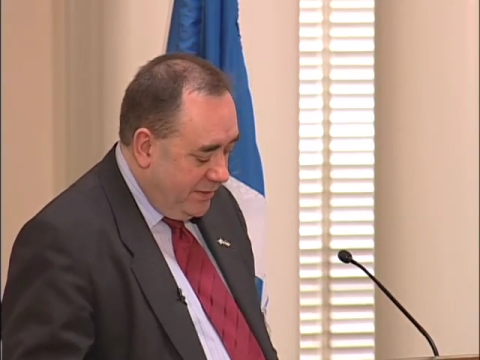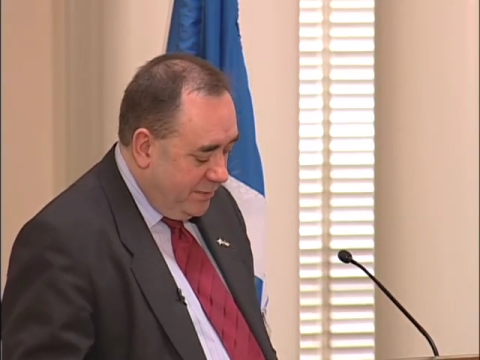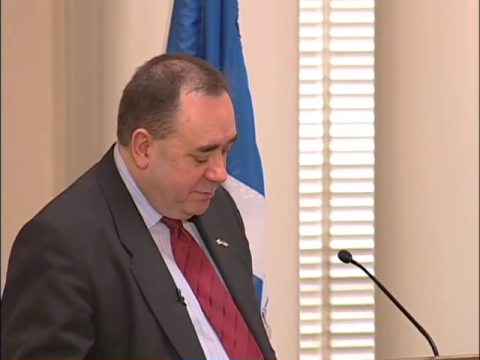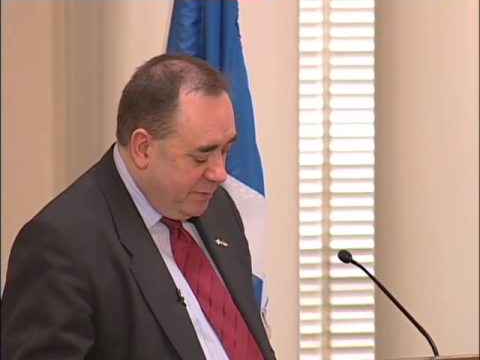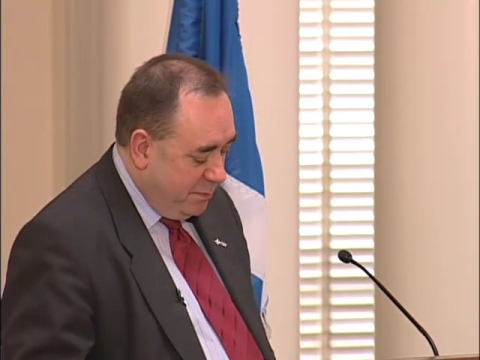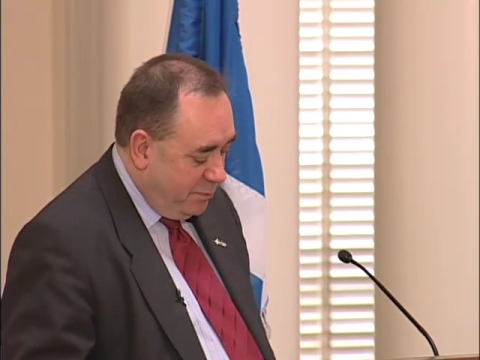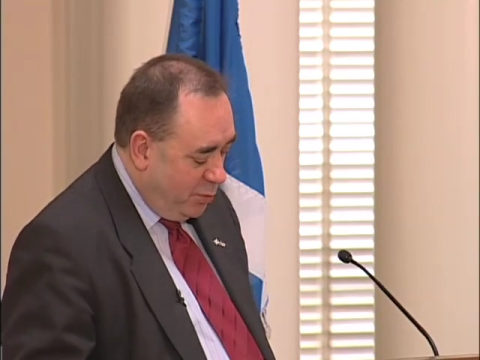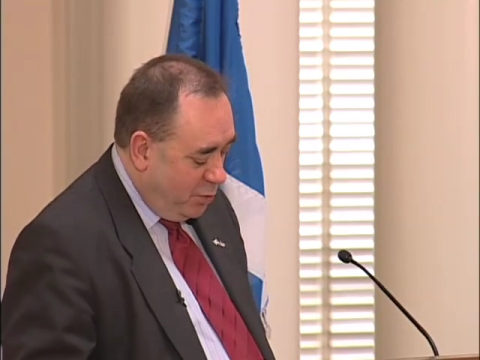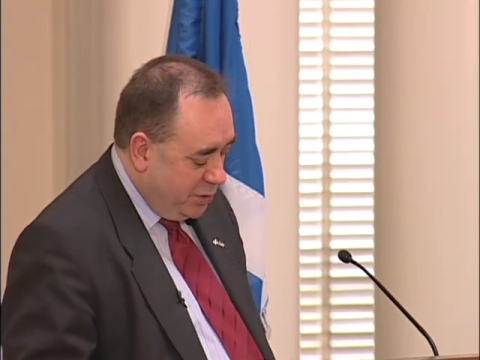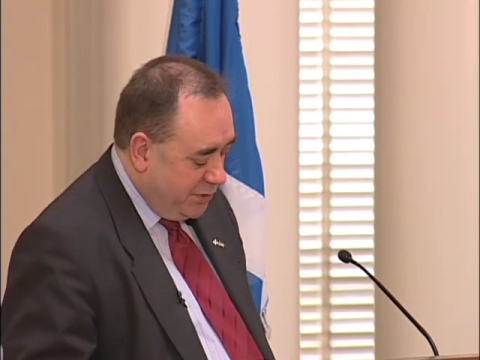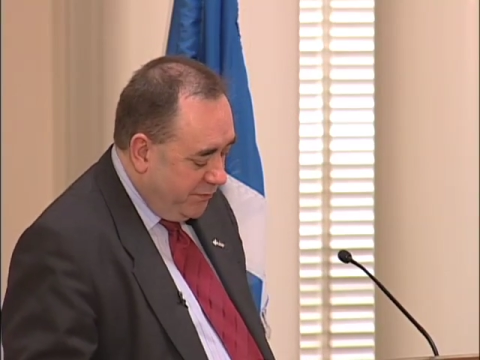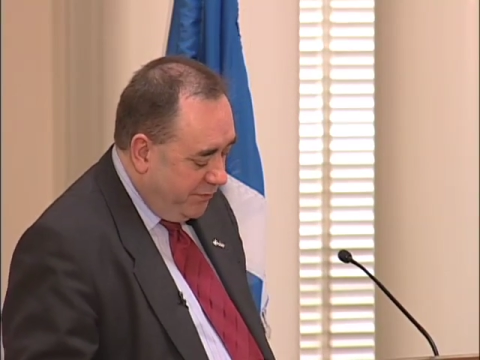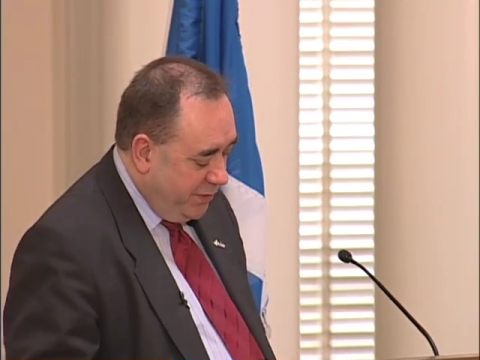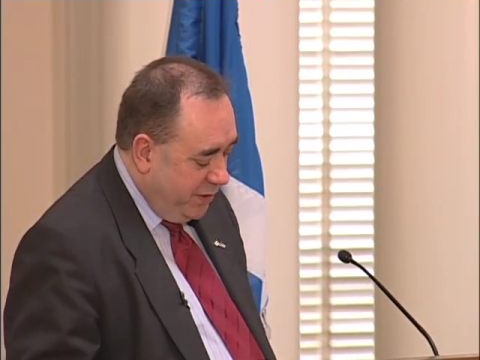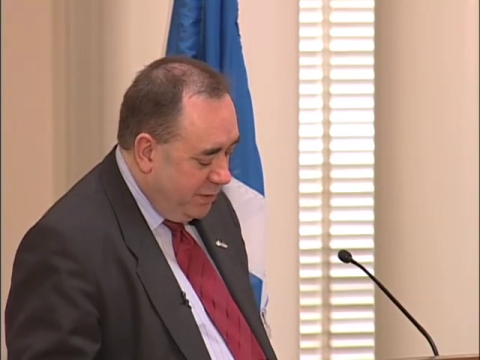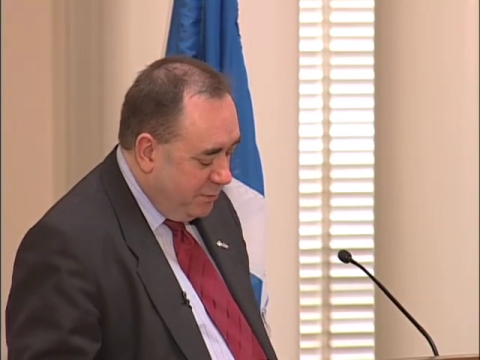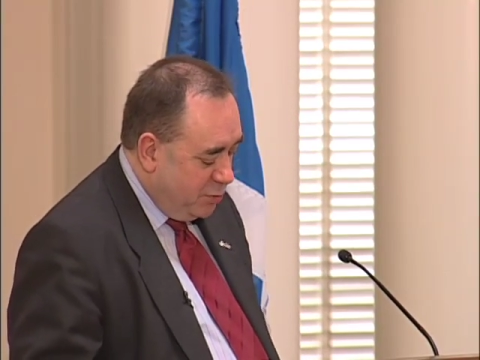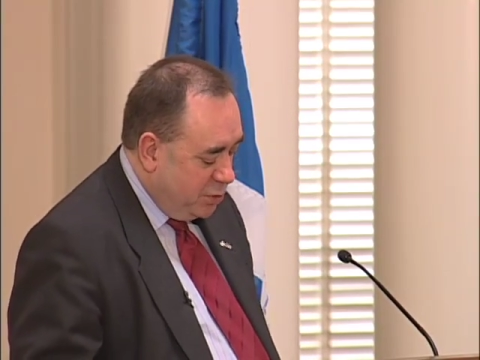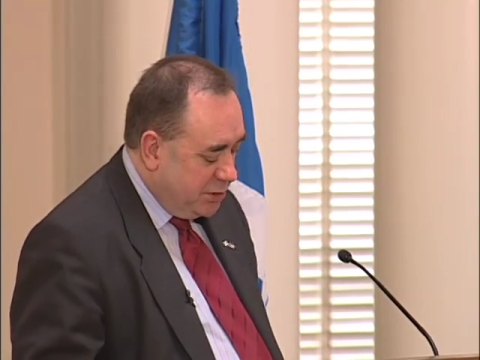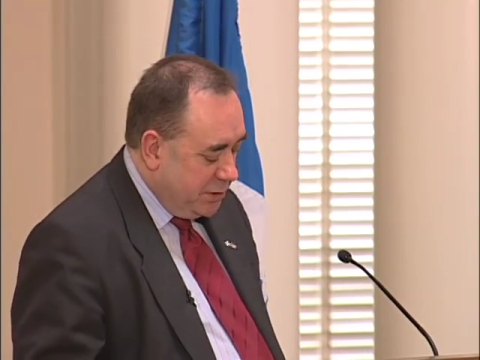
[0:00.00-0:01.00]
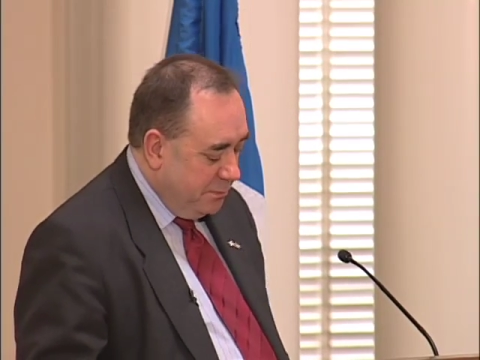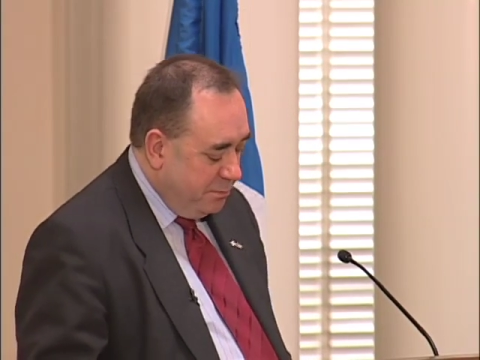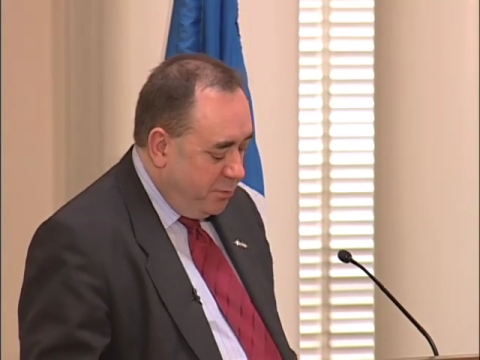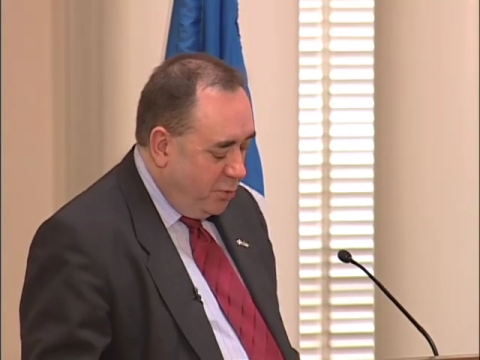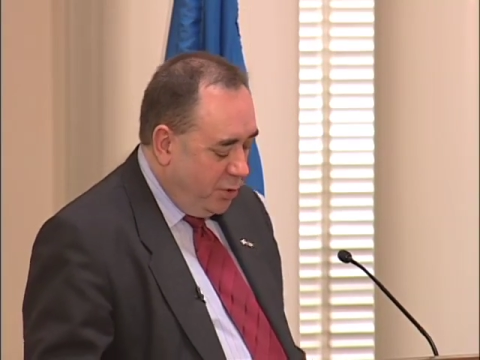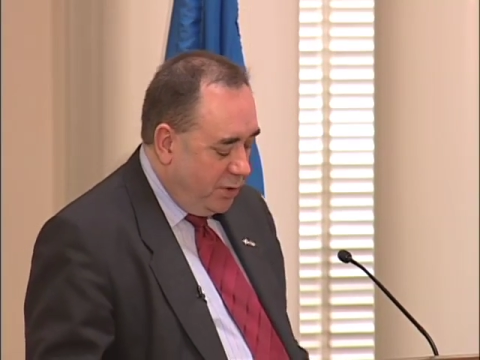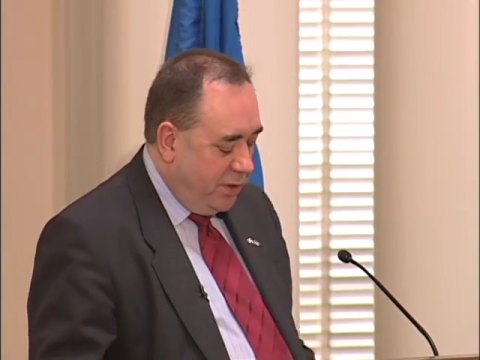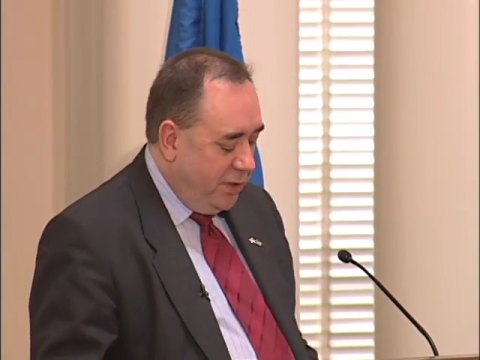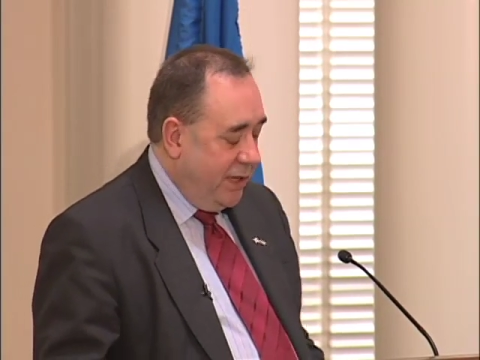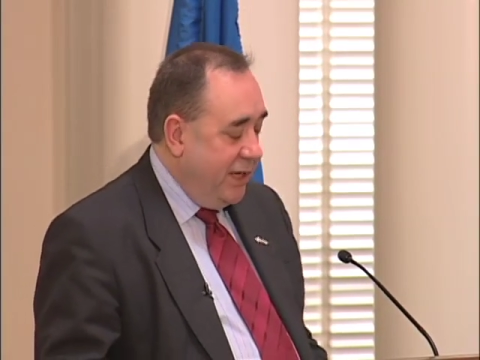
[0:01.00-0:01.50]
proposed three of the most
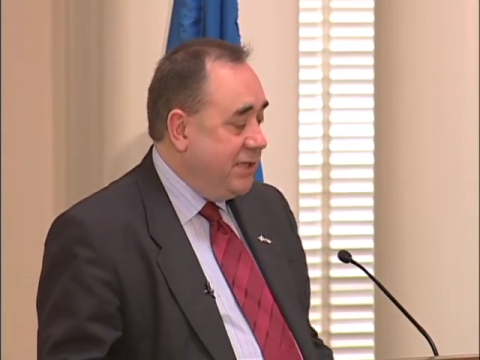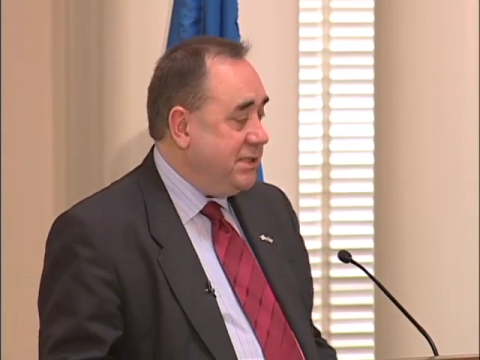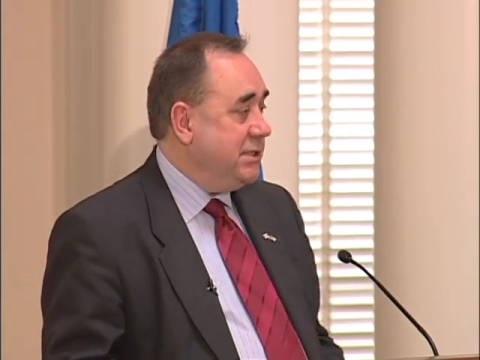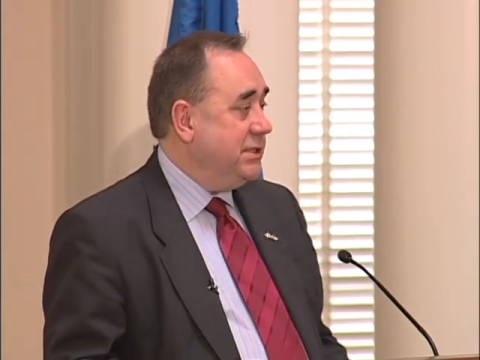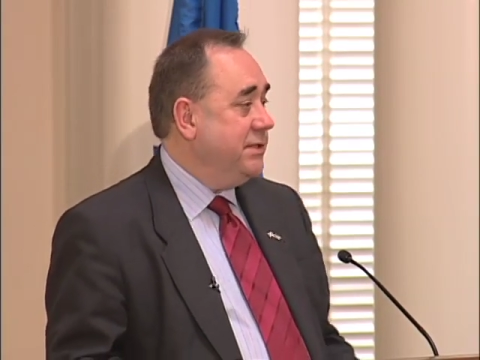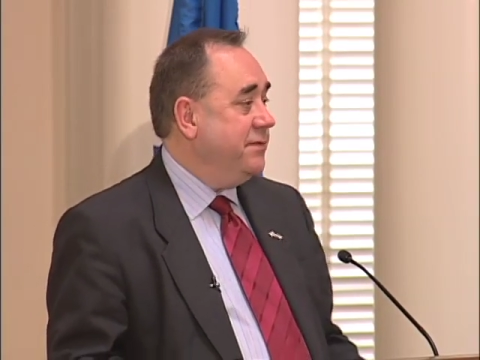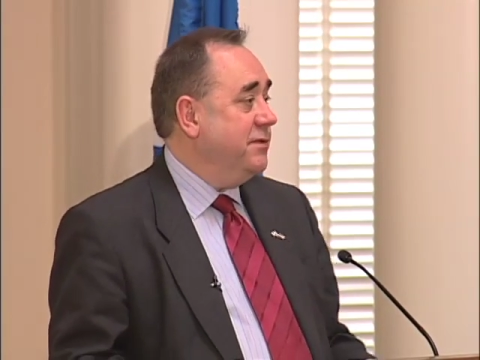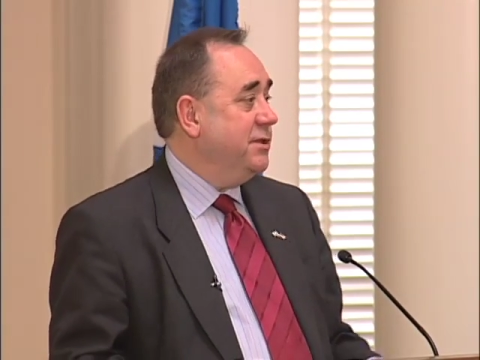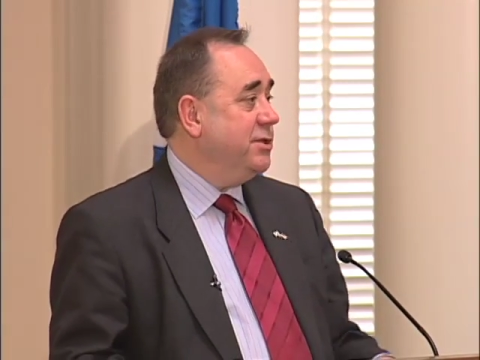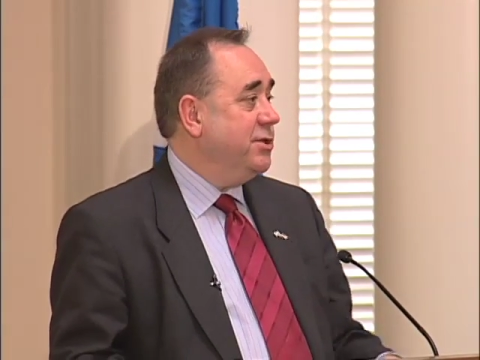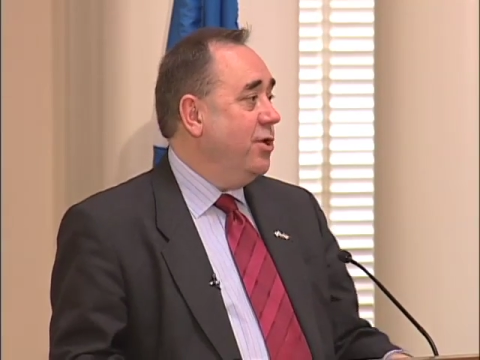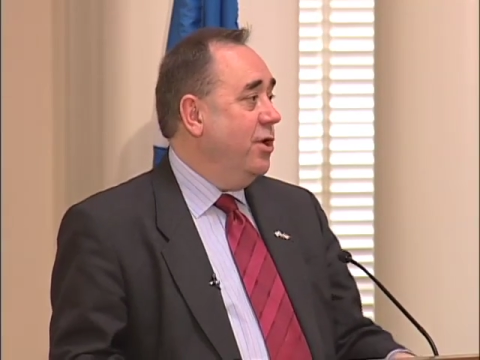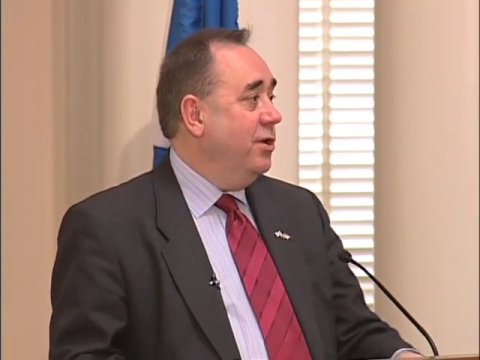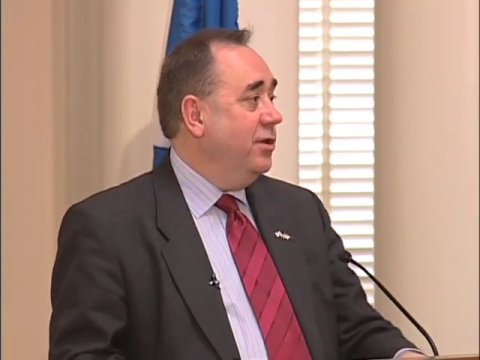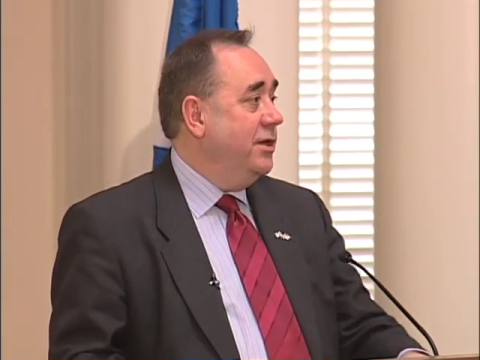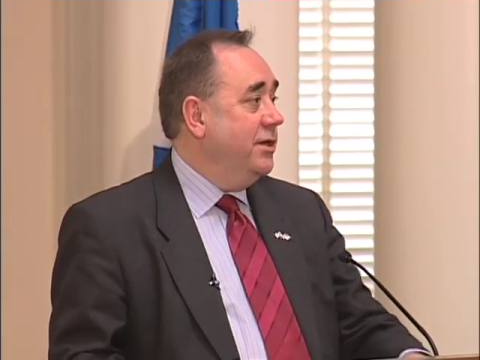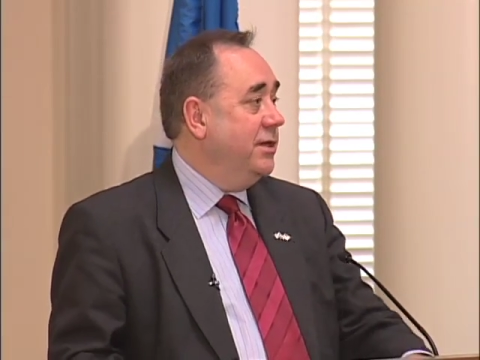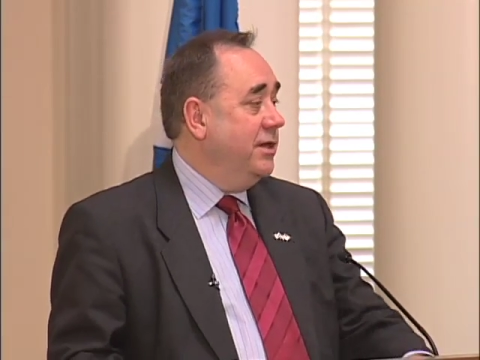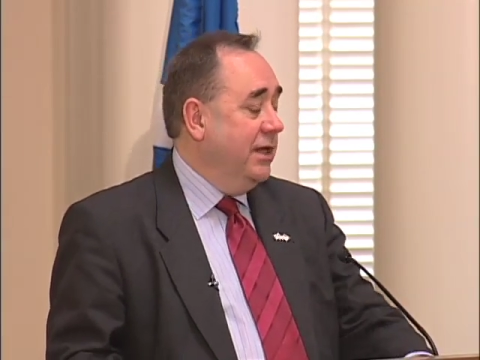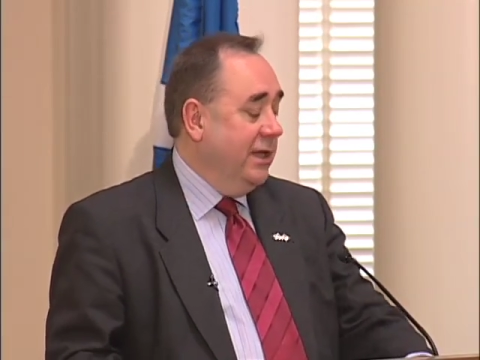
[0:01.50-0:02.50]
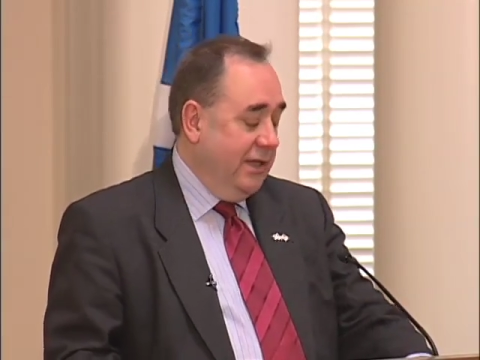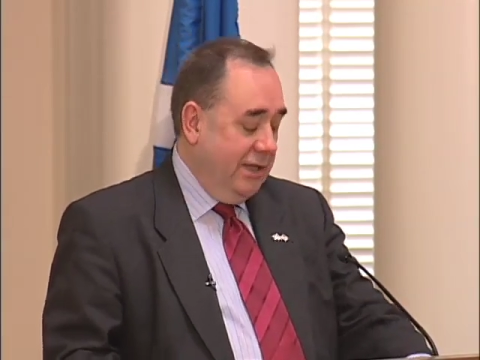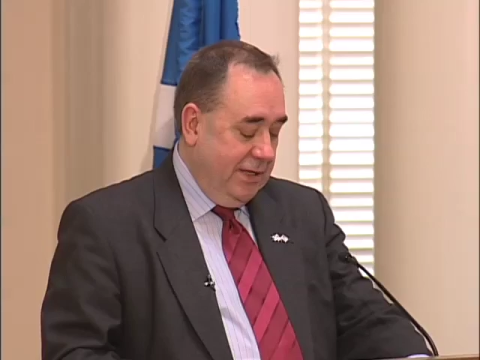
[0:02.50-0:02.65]
important lessons for Scotland